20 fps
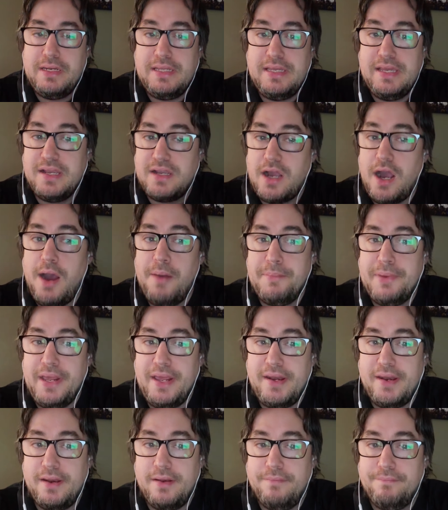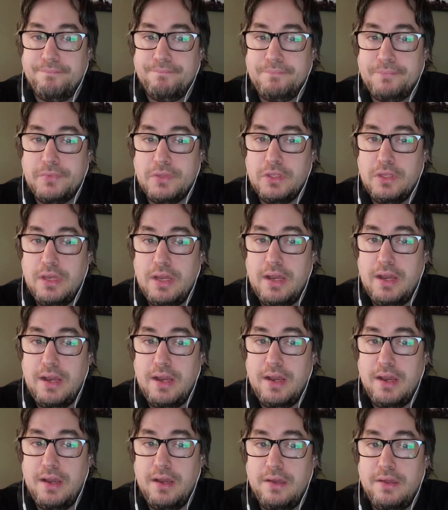he accommodated.
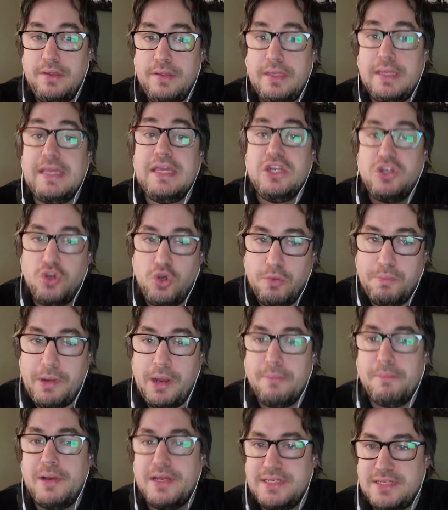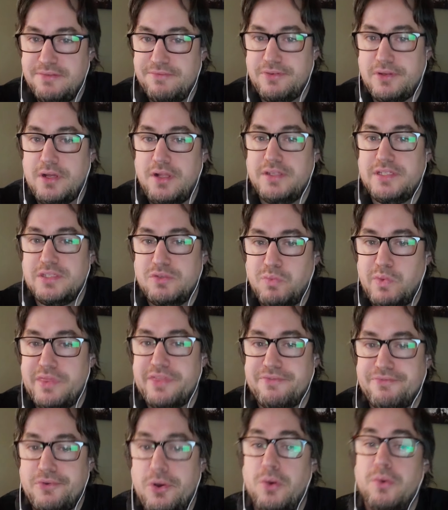He knew about my difficulty with the
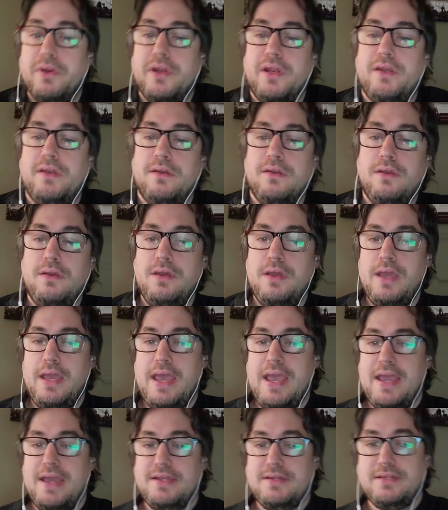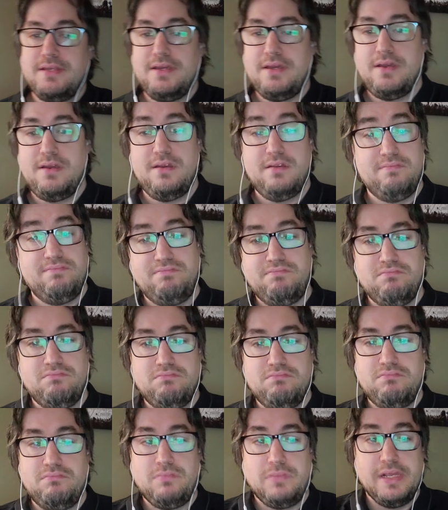phone, and
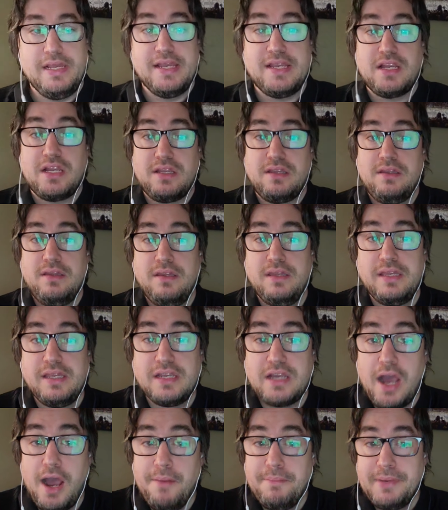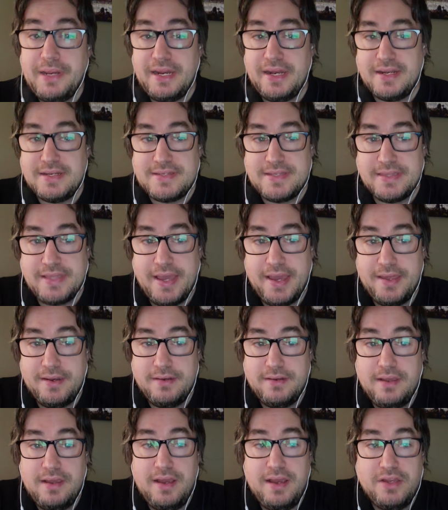he accommodated to that.
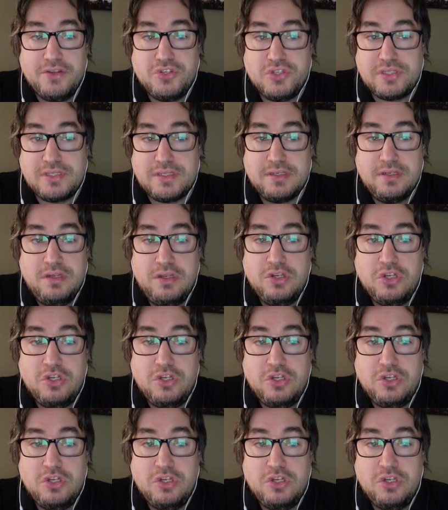Just